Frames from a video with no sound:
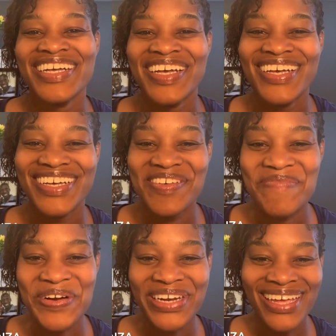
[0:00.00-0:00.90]
Good
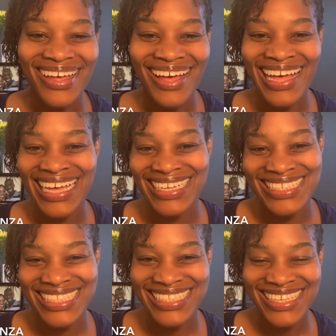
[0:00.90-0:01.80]
morning, guys.
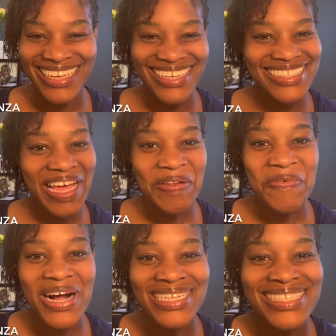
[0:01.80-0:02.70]
It's
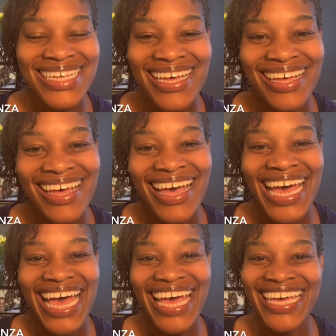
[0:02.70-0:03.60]
Alwonza,
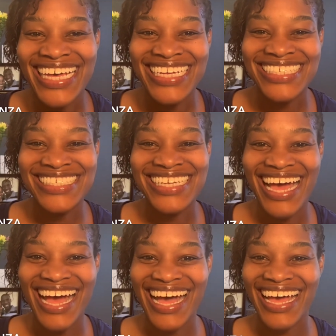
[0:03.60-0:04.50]
and
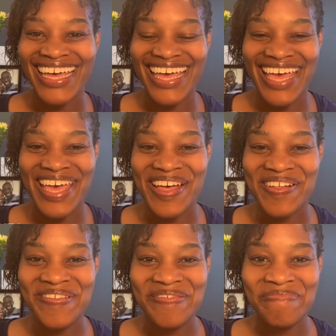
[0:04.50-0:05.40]
I
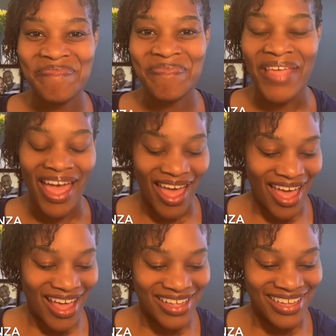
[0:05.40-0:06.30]
am
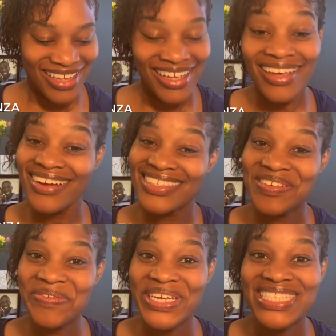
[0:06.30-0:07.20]
here to
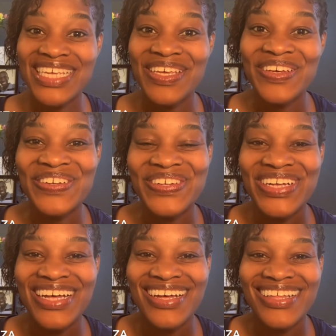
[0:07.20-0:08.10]
read to you
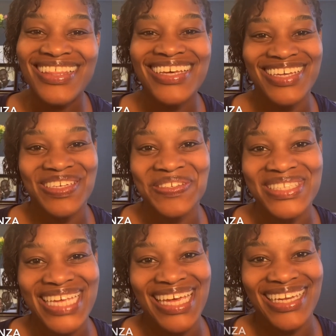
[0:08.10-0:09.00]
the Good News
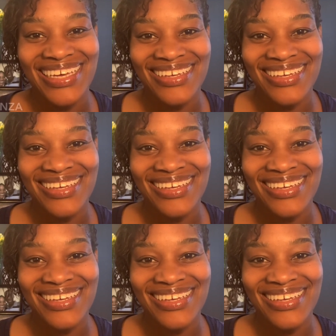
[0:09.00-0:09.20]
Daily.